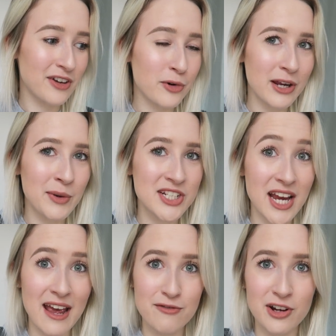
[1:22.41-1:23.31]
Pretty much
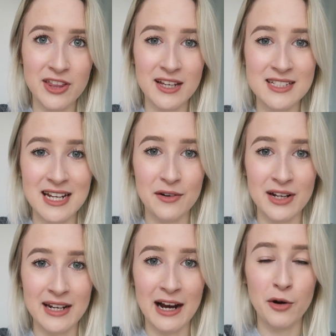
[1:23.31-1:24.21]
everything is down
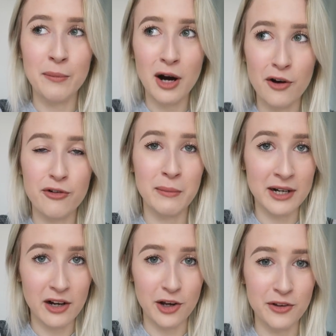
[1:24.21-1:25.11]
here now, apart from my
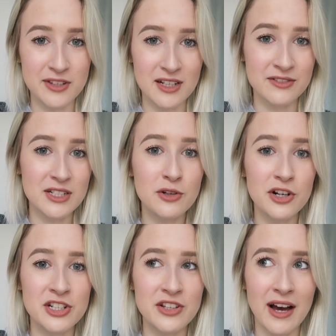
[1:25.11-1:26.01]
clothes. I've still
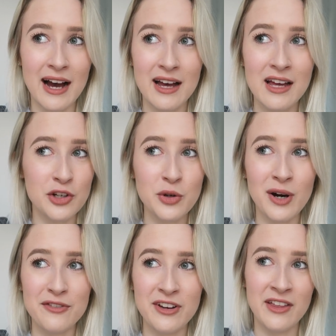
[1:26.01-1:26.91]
got to do that. Couldn't
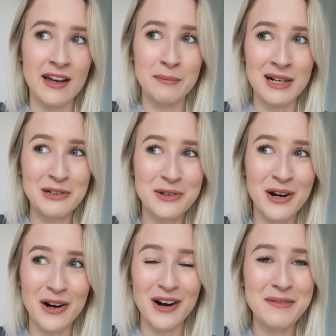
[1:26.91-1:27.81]
quite fit that in my little
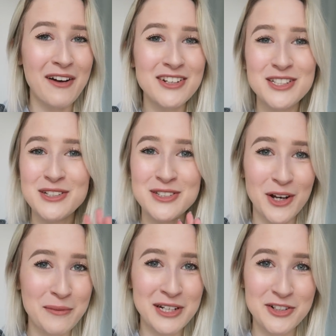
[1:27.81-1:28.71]
car. I'm having to do
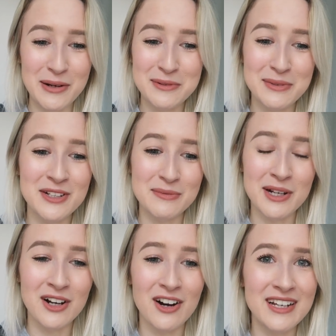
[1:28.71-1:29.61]
so many trips because
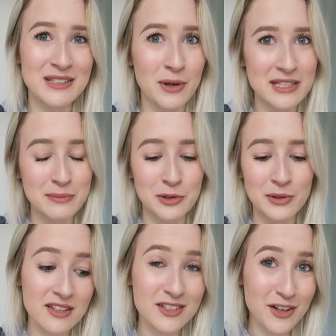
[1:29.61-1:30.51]
my car is quite
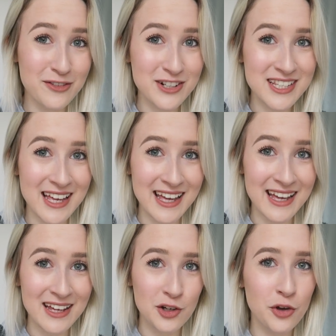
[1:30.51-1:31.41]
small. The sofa is
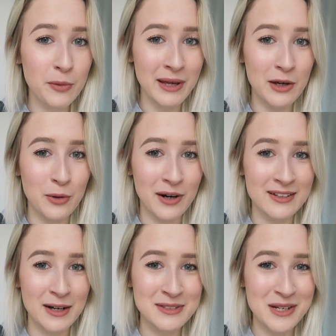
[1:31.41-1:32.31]
here, not the pink
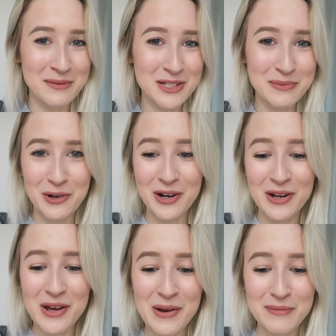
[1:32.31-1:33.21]
one, that one's coming
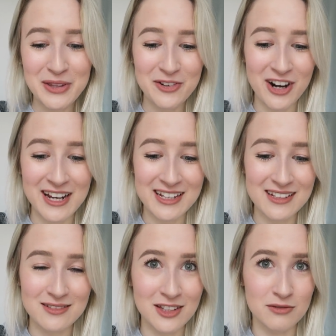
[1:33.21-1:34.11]
tomorrow, but the grey
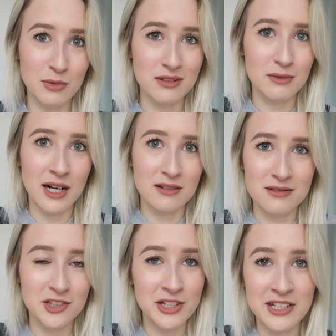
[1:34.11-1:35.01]
the,
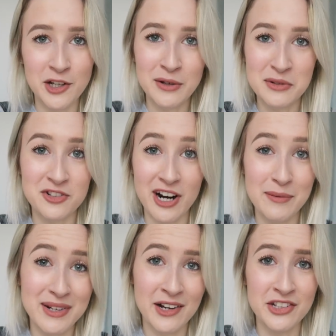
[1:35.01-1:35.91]
well you didn't know it was grey
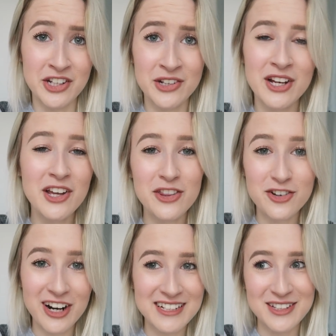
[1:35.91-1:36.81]
but now you do the
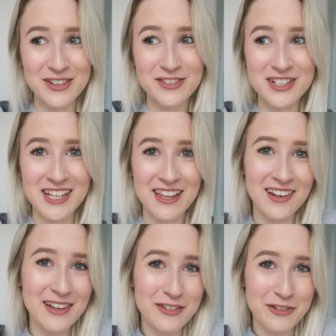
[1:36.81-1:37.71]
grey sofa is here
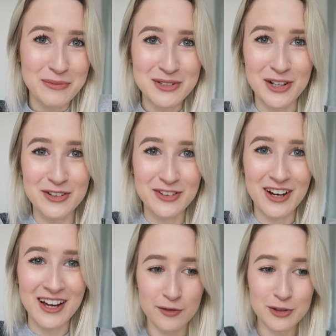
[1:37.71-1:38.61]
the living room
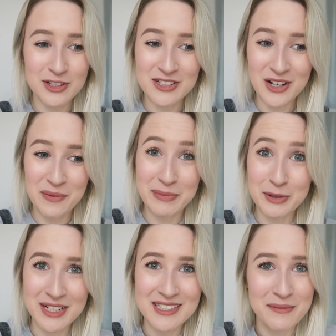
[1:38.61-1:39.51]
sofa I've also started
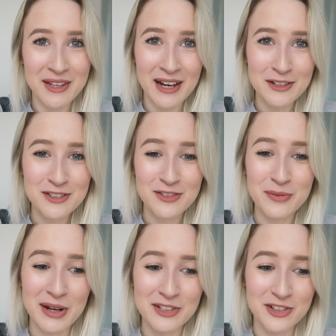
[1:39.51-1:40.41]
building something else for
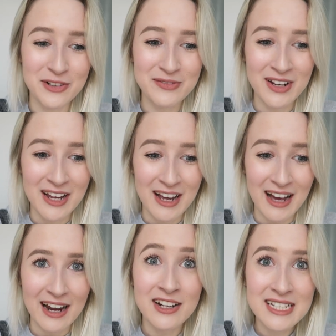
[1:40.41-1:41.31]
the bedroom
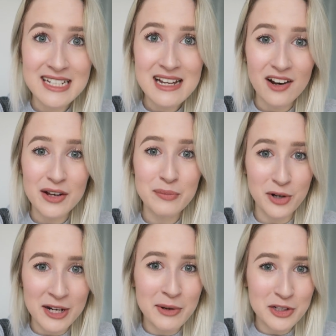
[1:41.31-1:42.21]
and I did it like
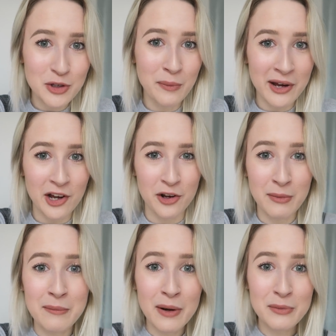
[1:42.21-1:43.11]
pretty much on my own.
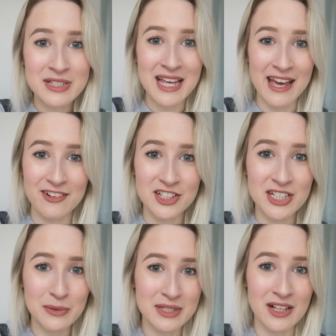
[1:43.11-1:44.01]
My mum was here and
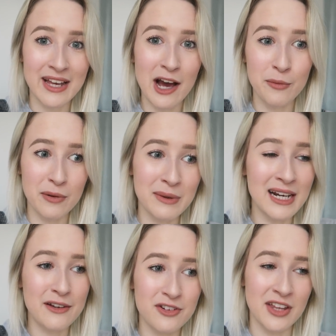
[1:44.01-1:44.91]
she was like helping me
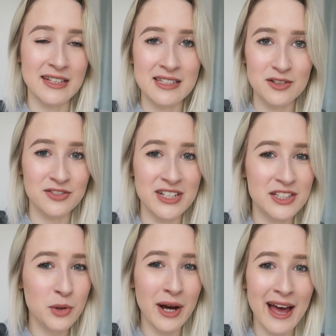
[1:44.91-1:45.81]
lift things because
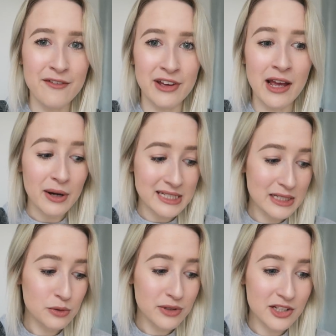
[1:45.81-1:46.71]
it's quite heavy. But I
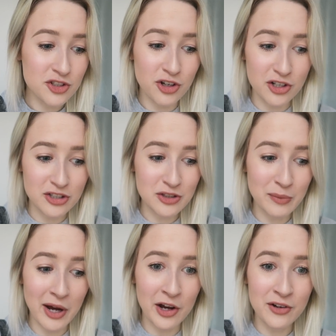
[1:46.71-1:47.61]
did all the instructions
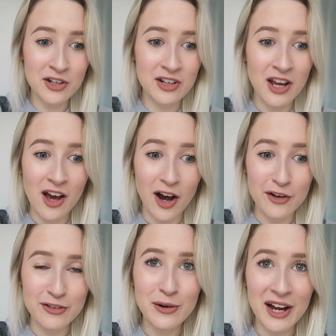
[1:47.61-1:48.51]
on my own and I
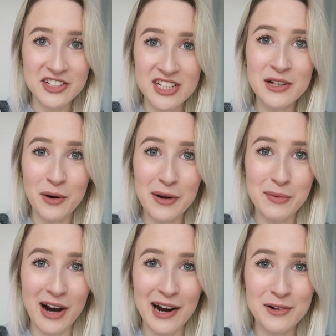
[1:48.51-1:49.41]
feel actually quite
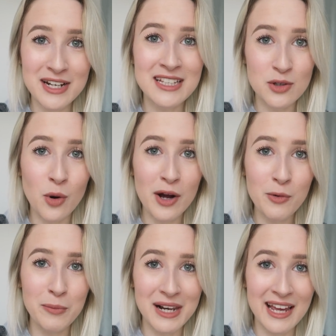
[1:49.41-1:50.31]
proud. It's quite
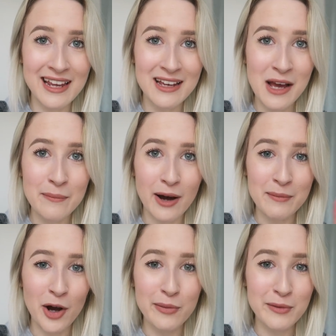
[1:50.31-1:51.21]
wobbly, but
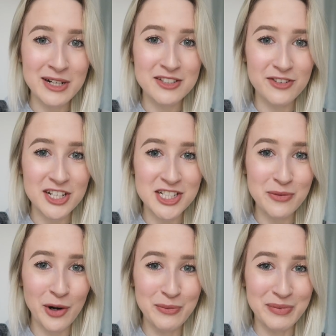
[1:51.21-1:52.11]
I'm hoping when it's finished
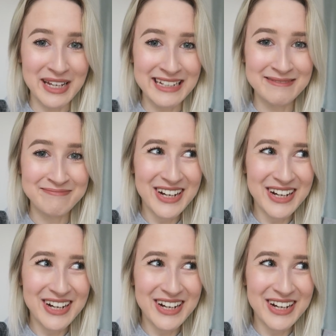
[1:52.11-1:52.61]
it won't be.